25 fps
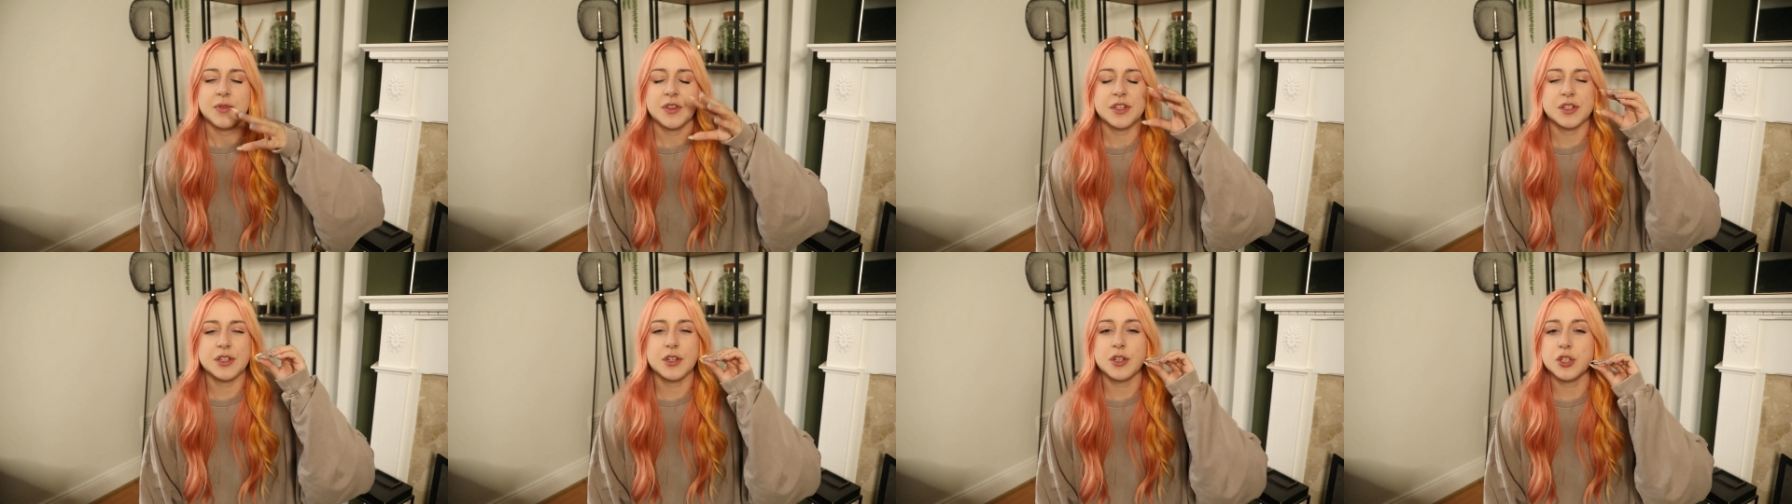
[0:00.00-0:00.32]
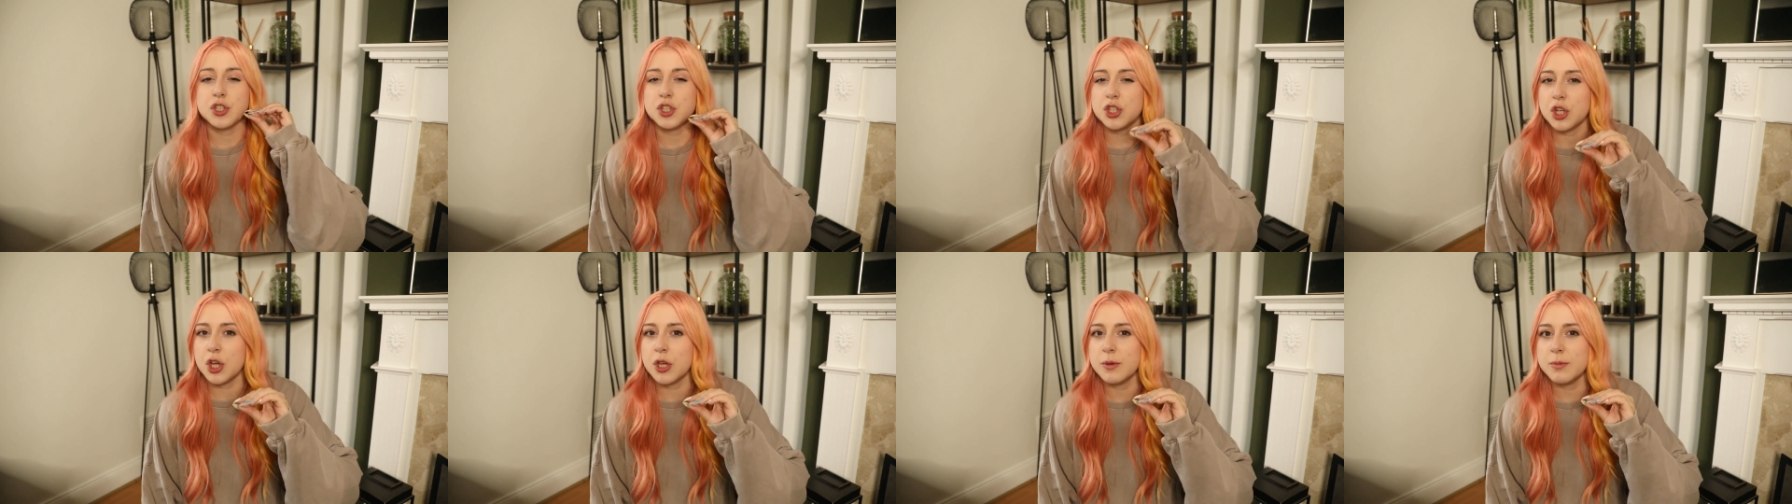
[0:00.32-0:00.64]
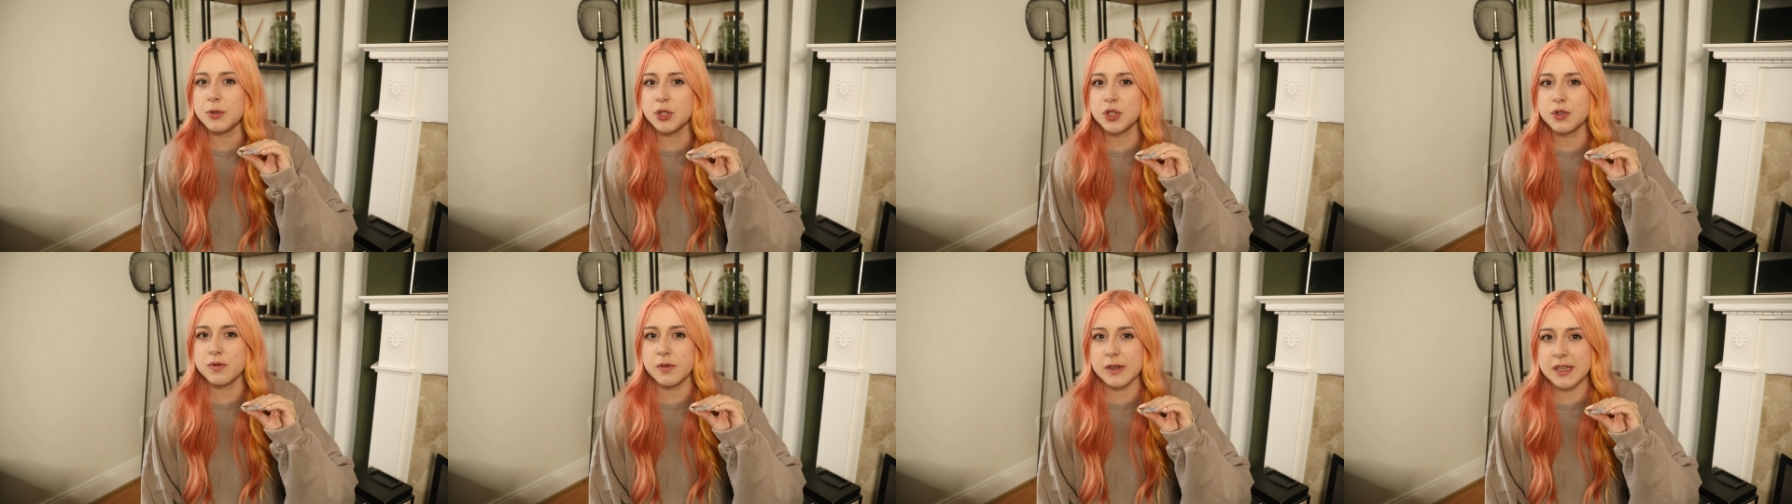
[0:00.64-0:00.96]
there's not too
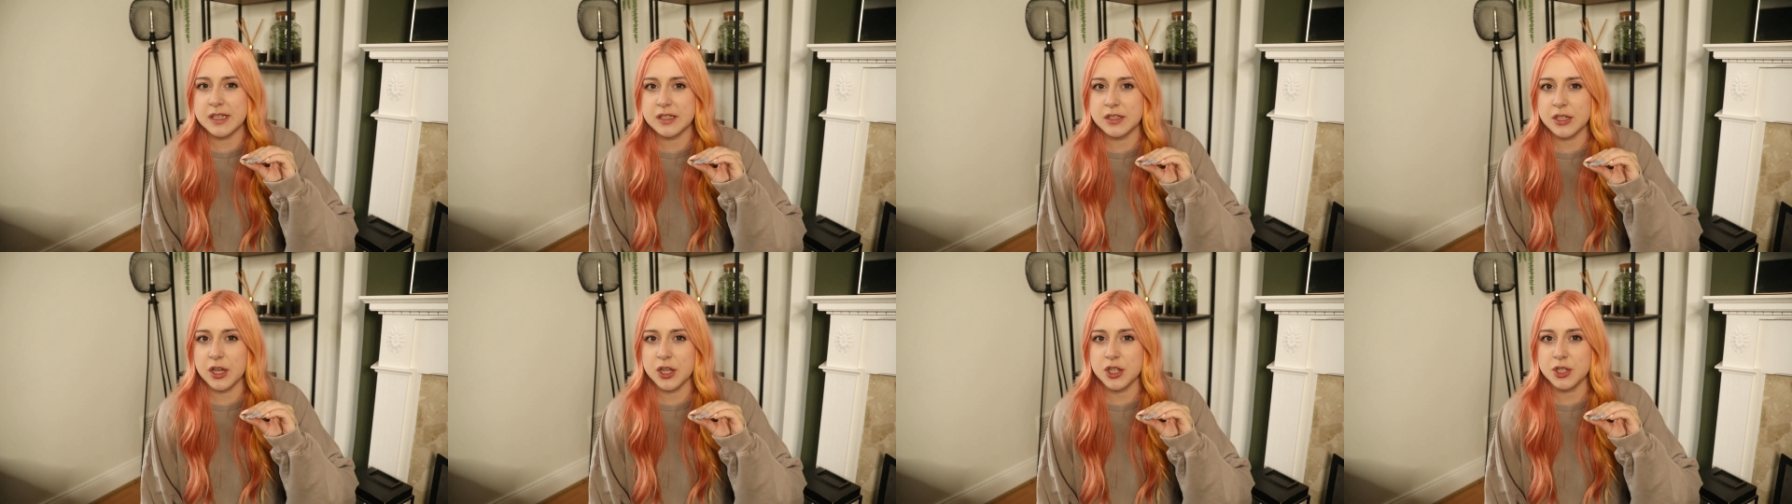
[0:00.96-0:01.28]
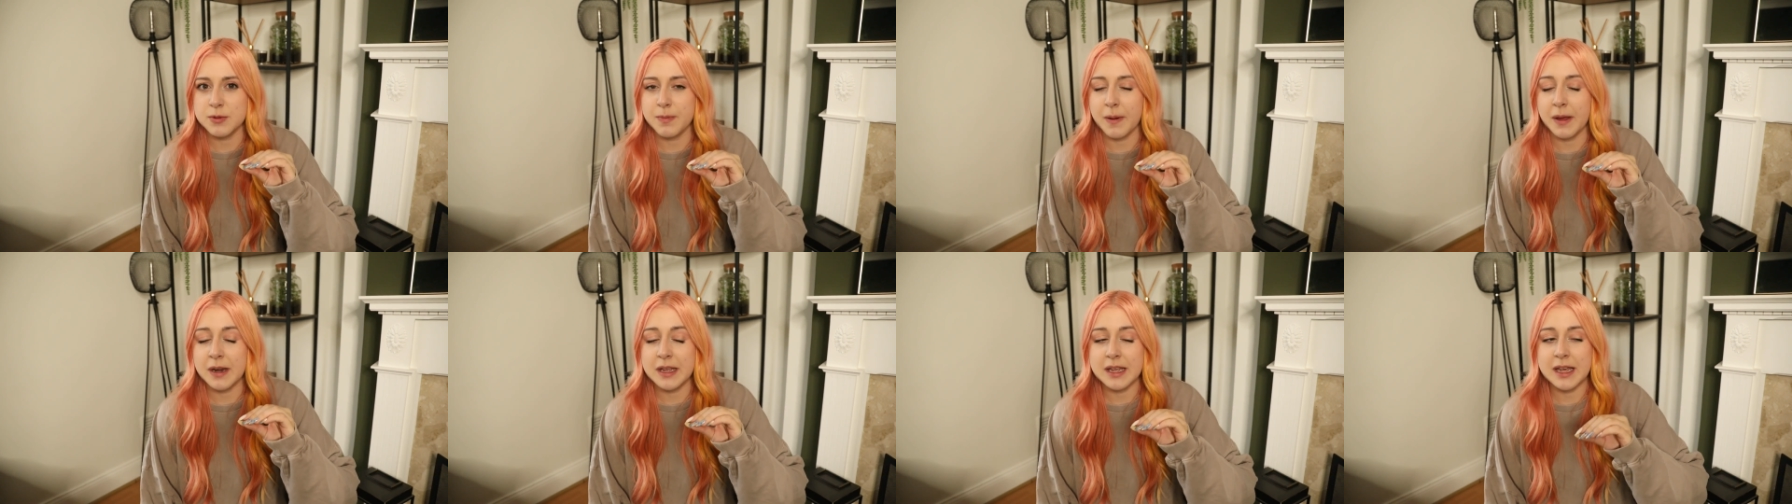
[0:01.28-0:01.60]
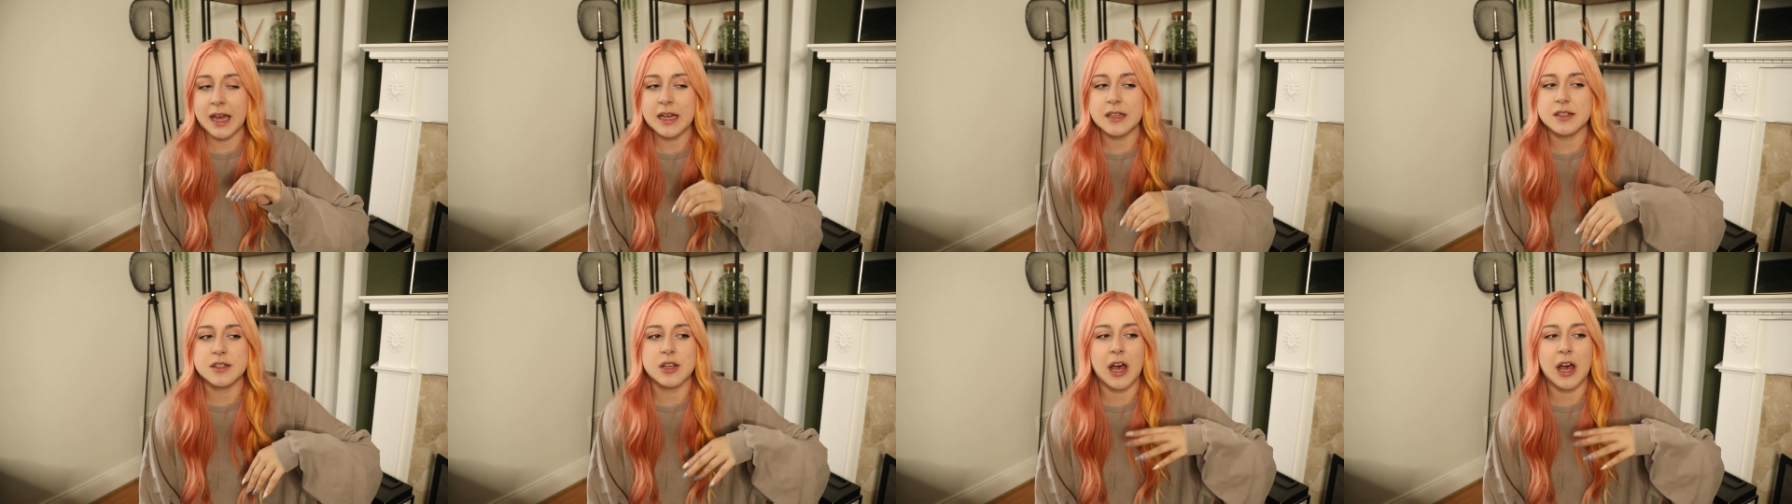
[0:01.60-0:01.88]
much research about it yet,